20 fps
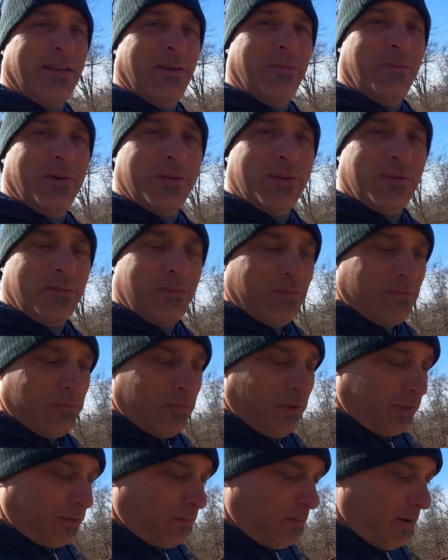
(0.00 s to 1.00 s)
said wants
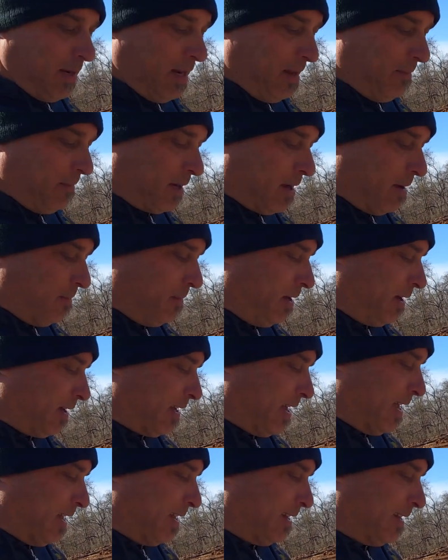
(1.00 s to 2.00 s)
wants me and him to come
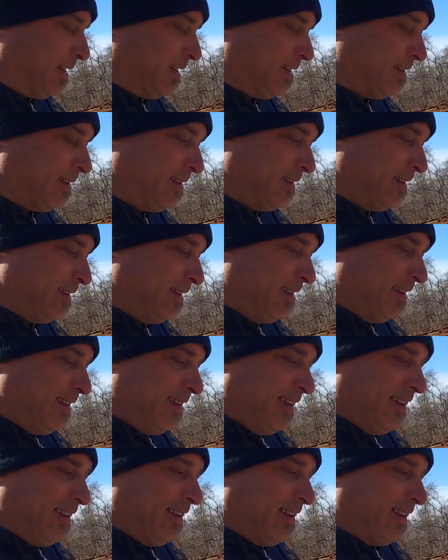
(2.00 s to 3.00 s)
look at it
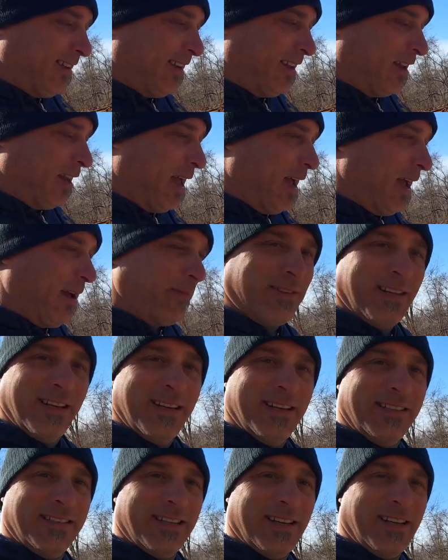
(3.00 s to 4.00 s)
i laughed
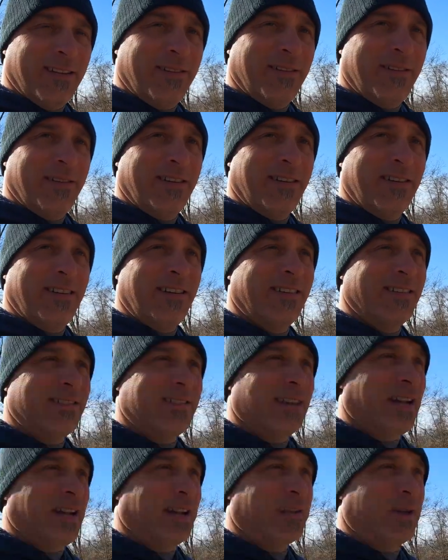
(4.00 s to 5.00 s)
and he said he
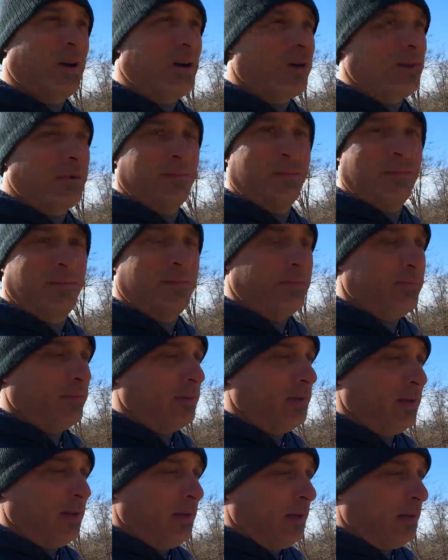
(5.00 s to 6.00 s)
said i told him
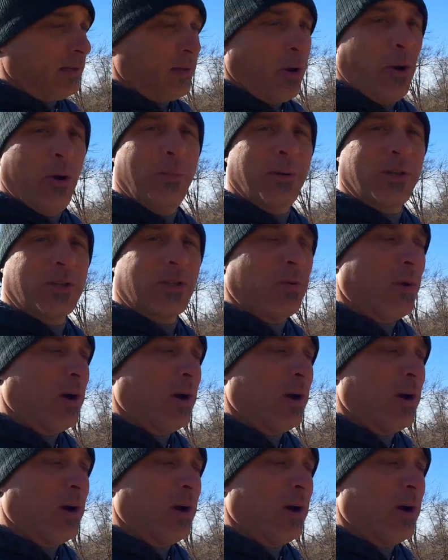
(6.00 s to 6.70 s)
Told him it's